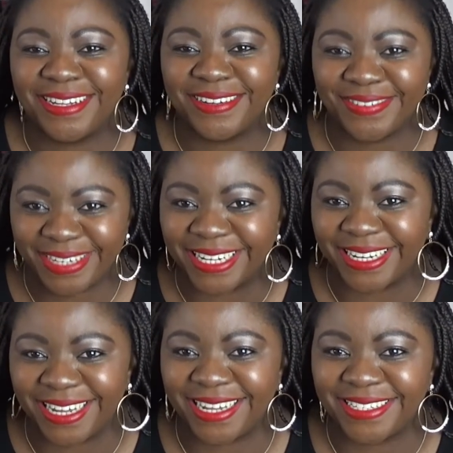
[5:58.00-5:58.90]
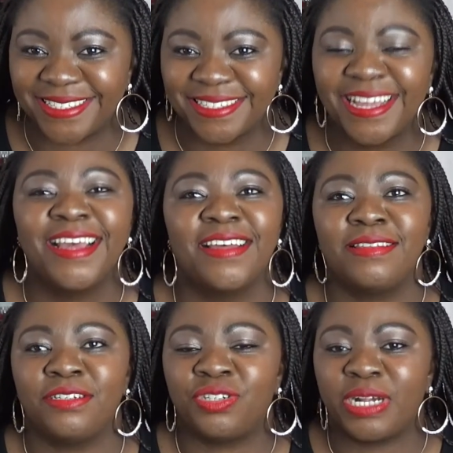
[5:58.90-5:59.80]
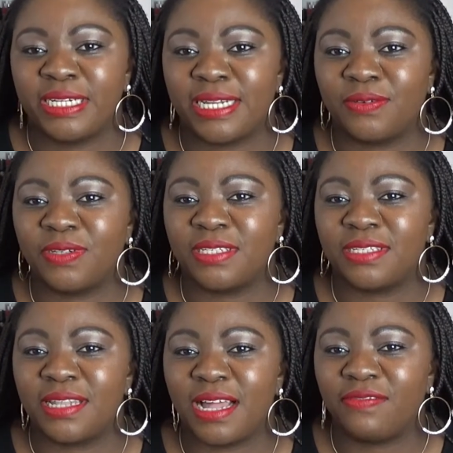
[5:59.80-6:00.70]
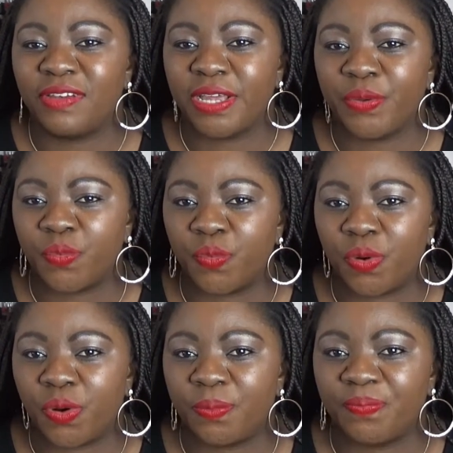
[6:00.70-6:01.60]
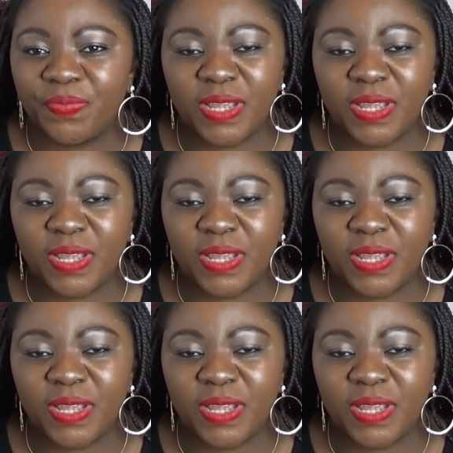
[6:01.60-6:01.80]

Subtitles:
Really nice. The dry down is lovely, warm.